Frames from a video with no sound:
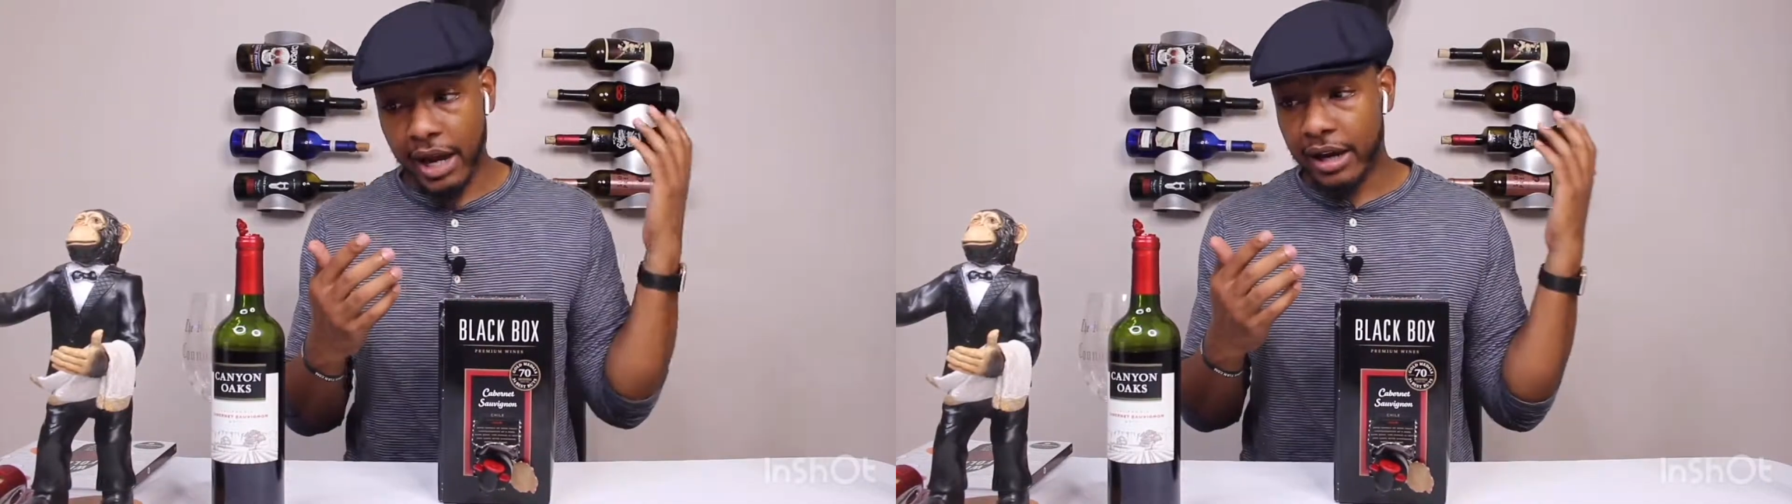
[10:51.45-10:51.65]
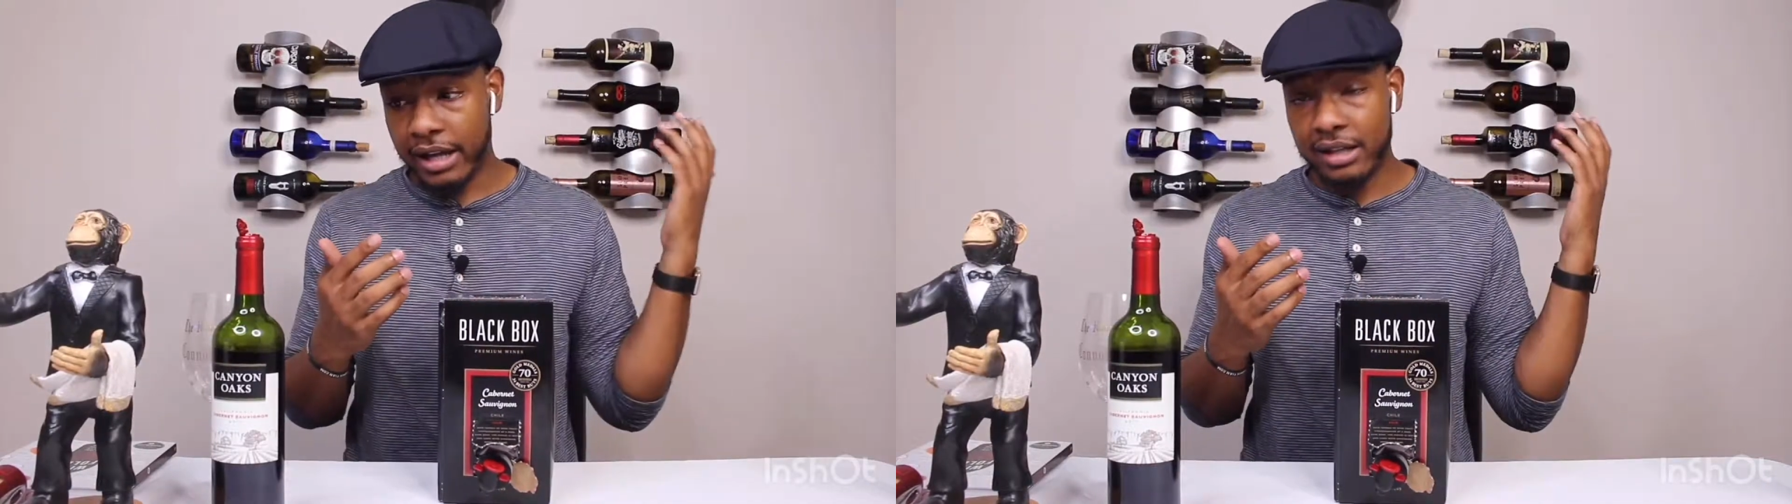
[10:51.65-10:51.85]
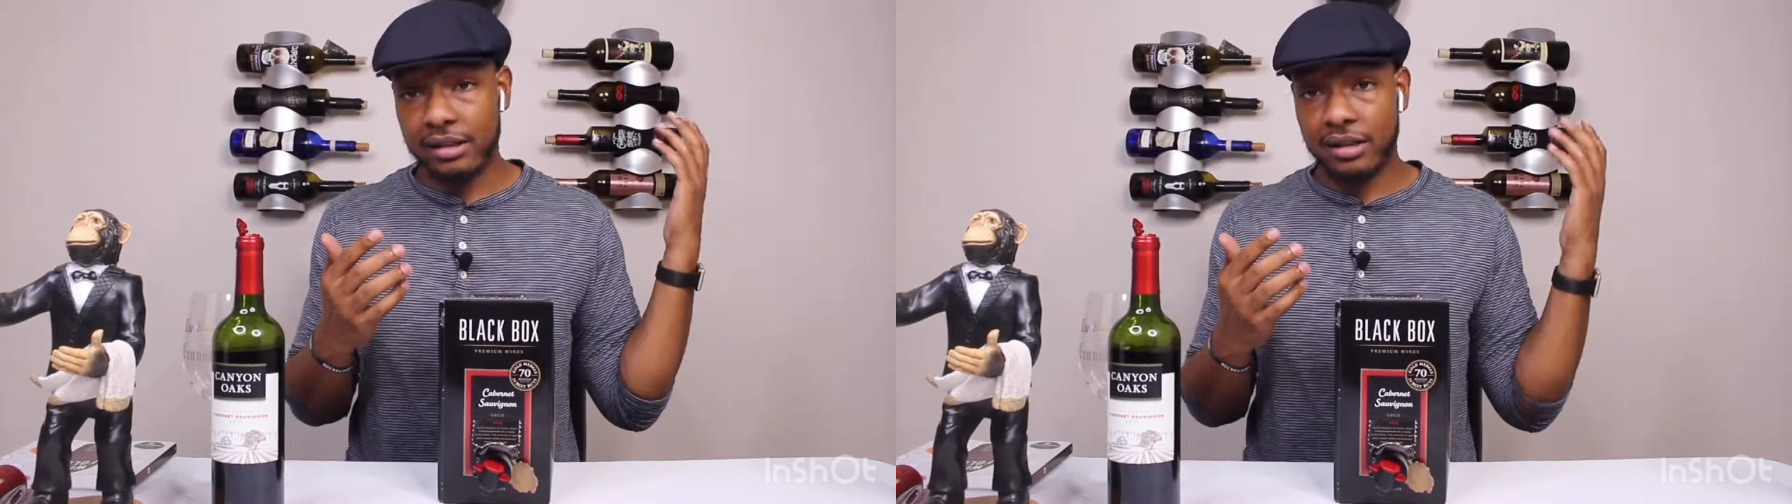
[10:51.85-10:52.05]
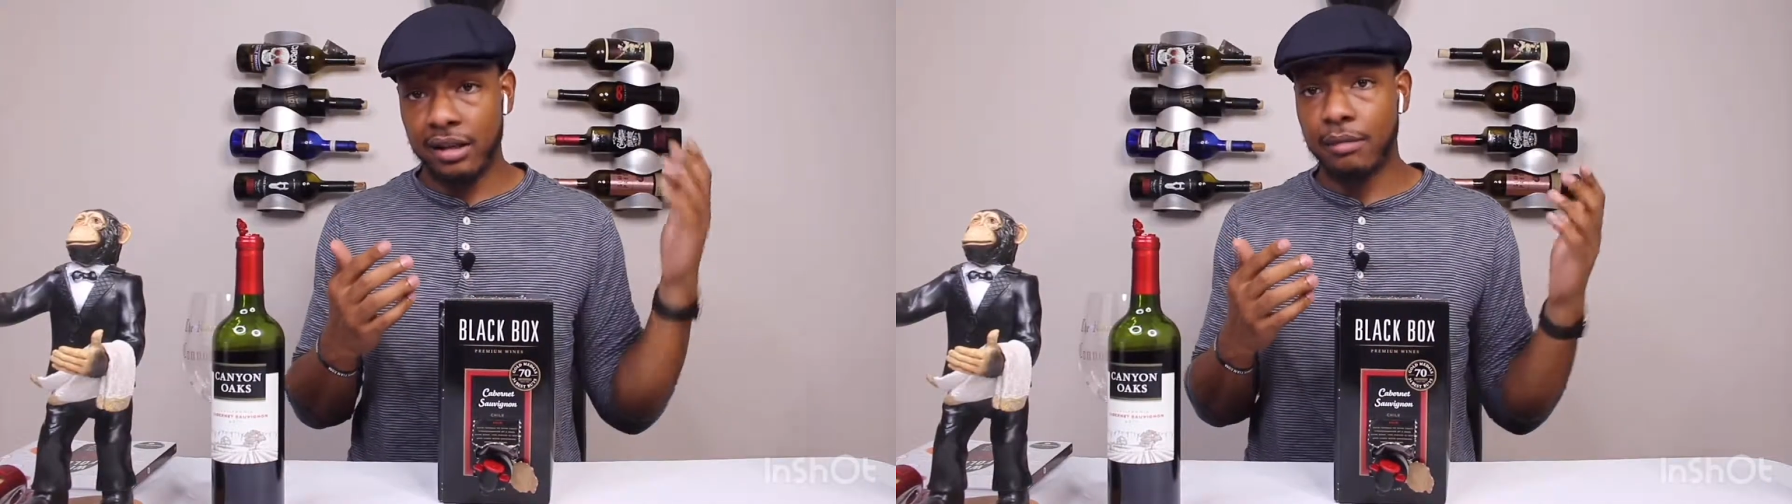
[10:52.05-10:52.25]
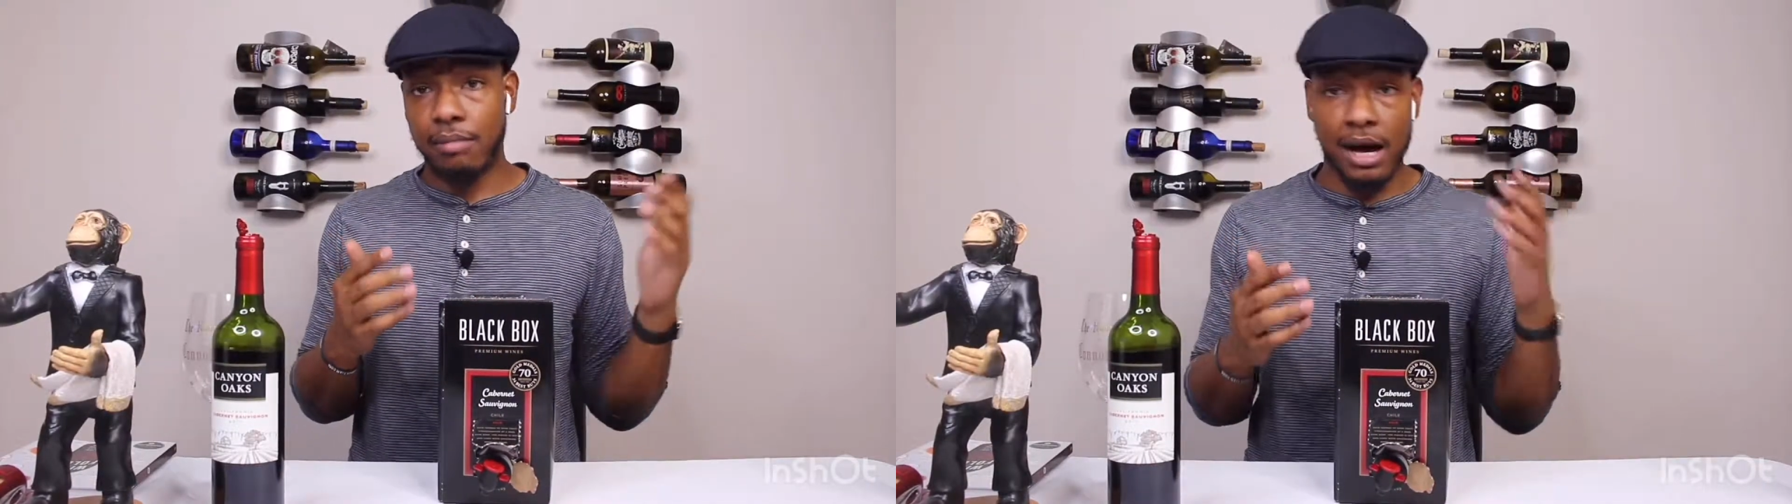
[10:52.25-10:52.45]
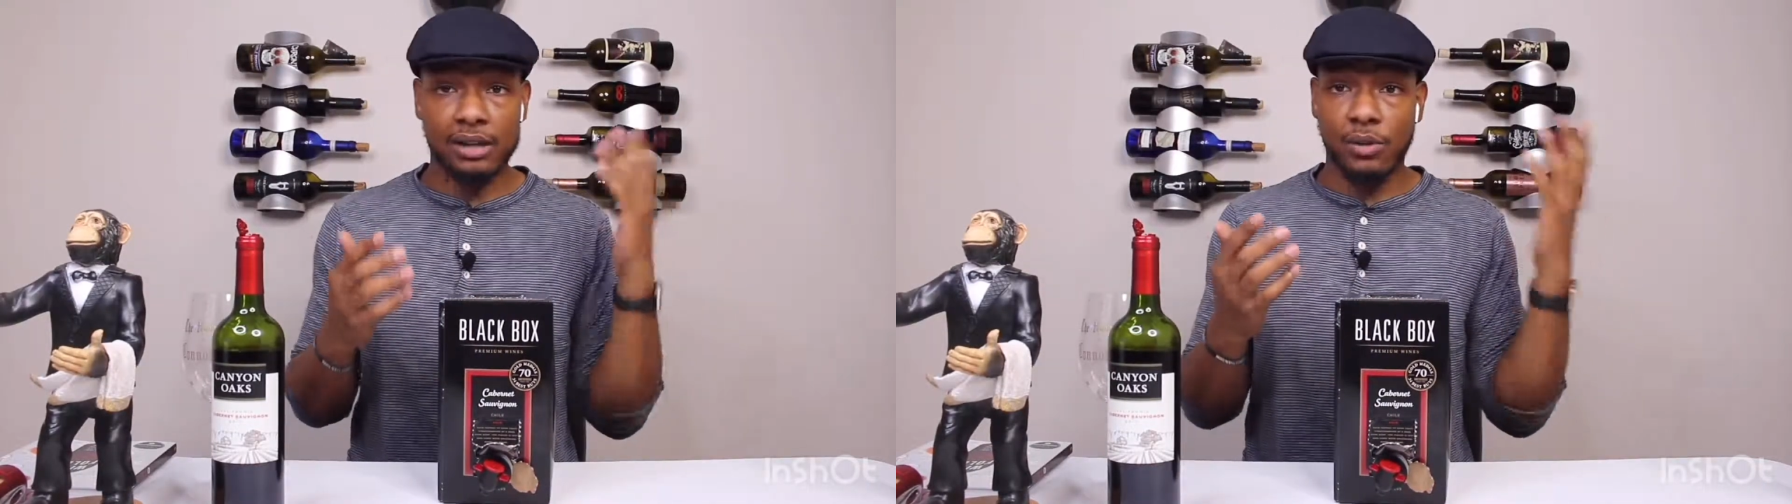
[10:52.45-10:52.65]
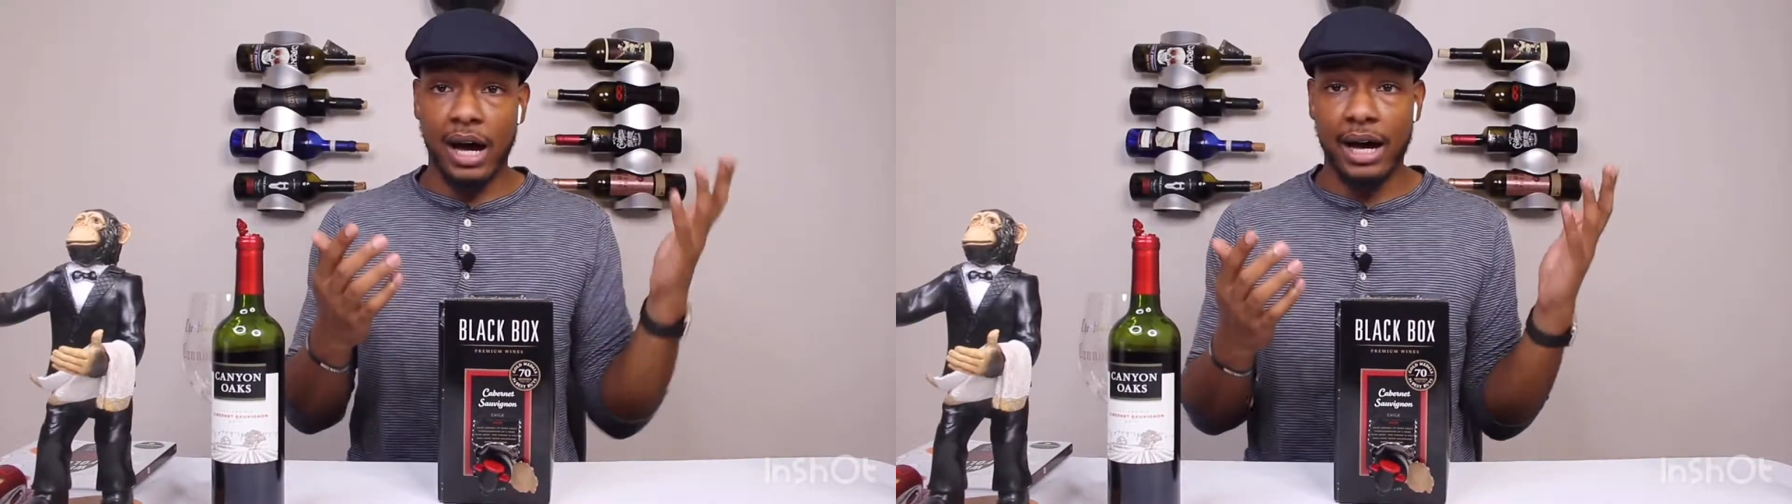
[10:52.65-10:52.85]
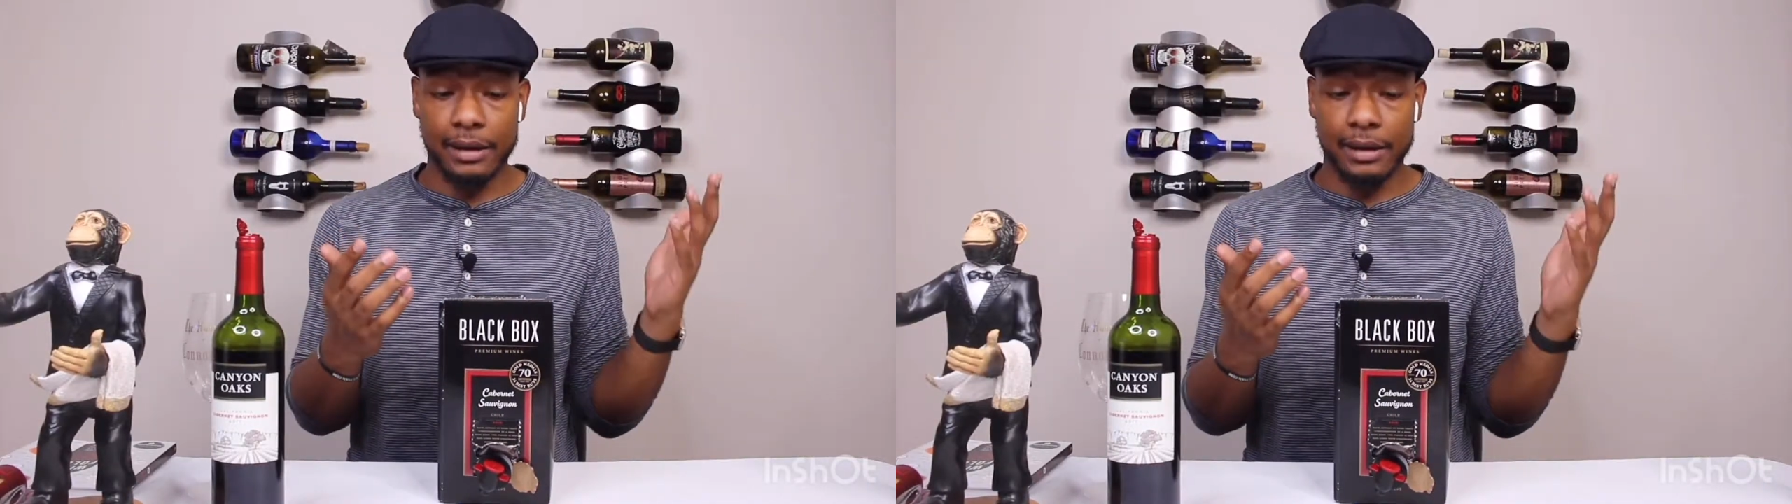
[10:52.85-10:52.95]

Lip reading: is good box wine.